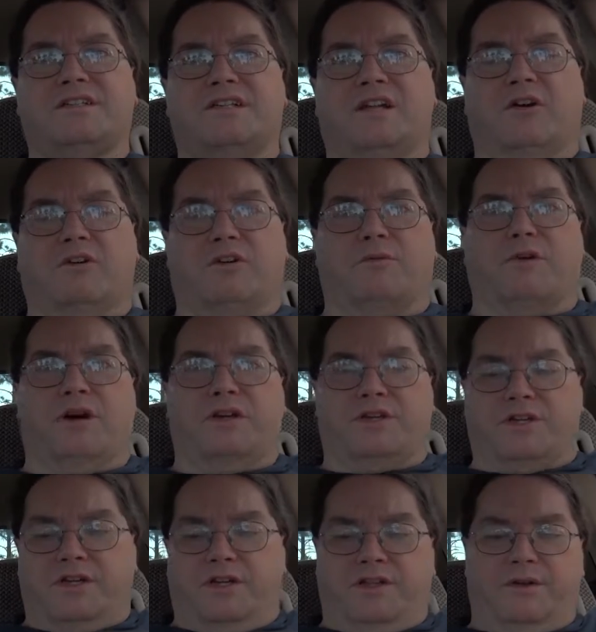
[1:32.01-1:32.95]
I'm going to
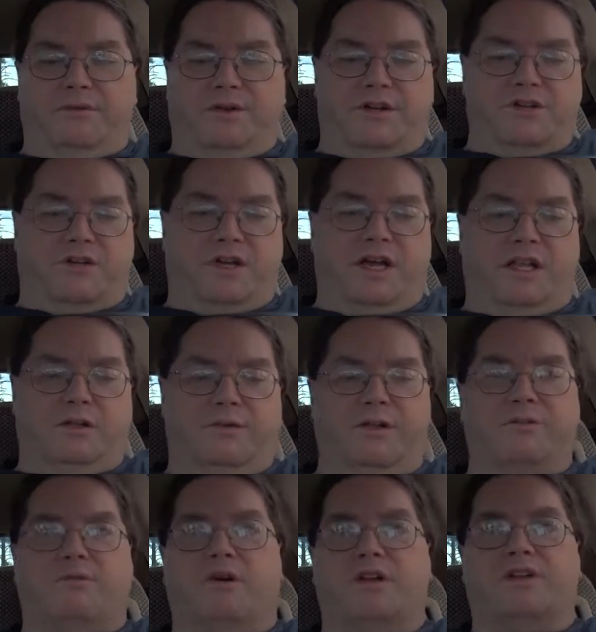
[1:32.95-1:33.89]
watch the original
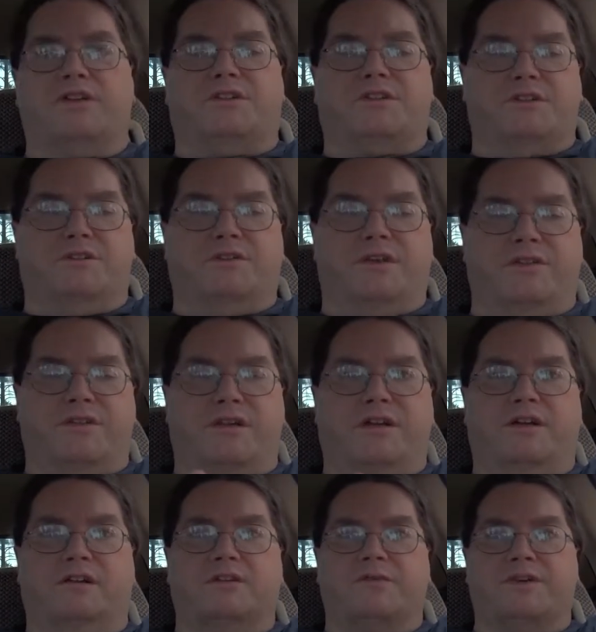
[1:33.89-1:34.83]
Halloween 1 and 2, and then
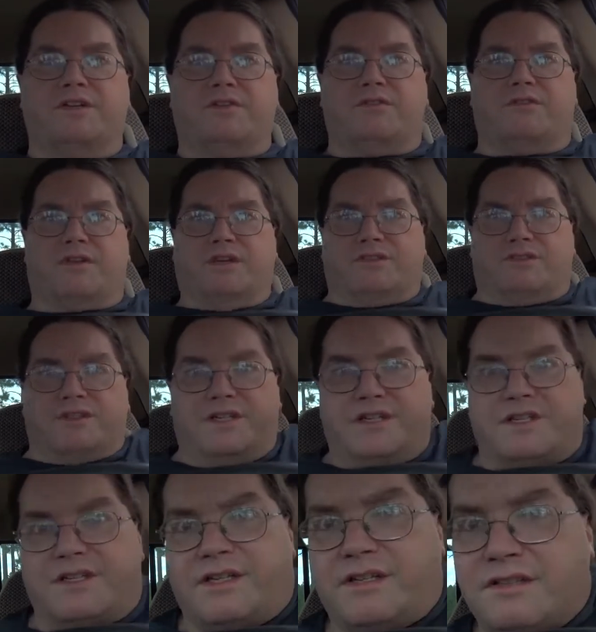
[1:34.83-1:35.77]
Halloween
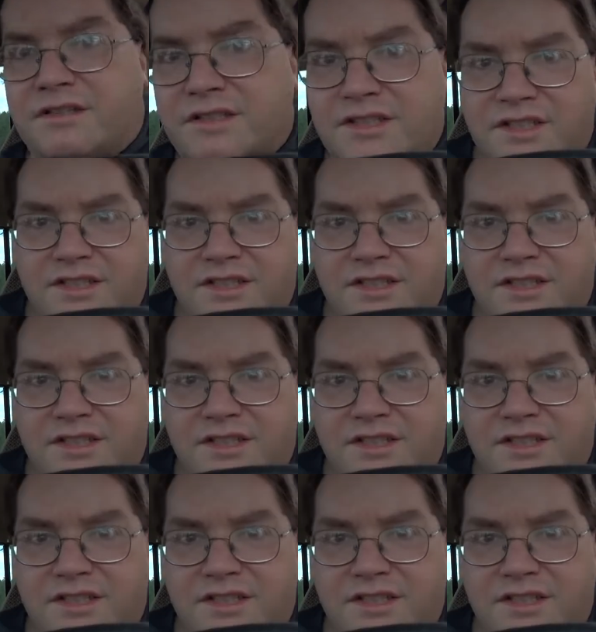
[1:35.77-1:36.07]
2018.